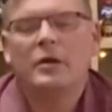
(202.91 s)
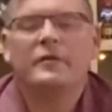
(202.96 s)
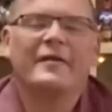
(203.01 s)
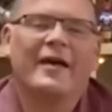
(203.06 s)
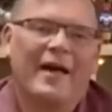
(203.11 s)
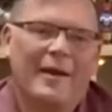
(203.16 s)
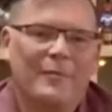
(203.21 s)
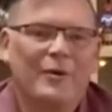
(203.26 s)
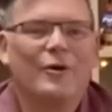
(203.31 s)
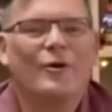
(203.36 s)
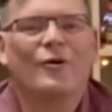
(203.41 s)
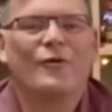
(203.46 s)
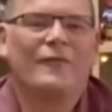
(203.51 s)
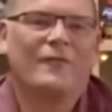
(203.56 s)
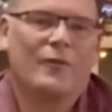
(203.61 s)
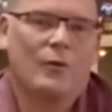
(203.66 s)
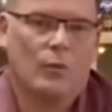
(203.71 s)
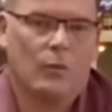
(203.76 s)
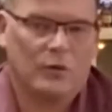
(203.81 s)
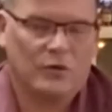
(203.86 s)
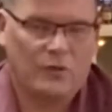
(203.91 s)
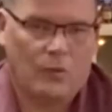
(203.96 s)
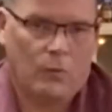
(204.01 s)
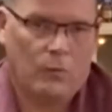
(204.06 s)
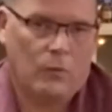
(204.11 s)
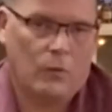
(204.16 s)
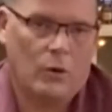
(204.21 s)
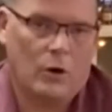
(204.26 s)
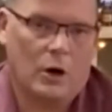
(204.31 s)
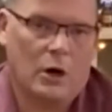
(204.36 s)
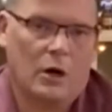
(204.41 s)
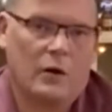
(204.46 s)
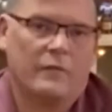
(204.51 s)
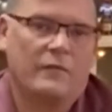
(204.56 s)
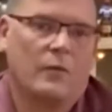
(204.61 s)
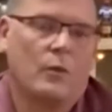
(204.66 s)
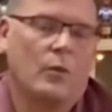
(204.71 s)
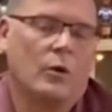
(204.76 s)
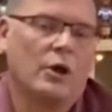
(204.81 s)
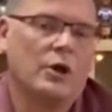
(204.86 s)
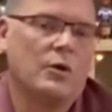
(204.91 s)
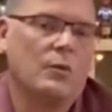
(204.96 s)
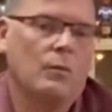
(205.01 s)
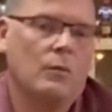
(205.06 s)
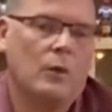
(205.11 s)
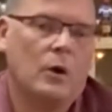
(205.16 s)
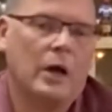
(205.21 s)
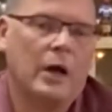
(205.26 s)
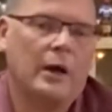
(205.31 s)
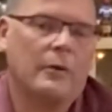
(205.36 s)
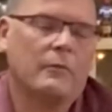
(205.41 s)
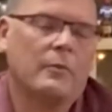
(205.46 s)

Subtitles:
time to go to war for what you want.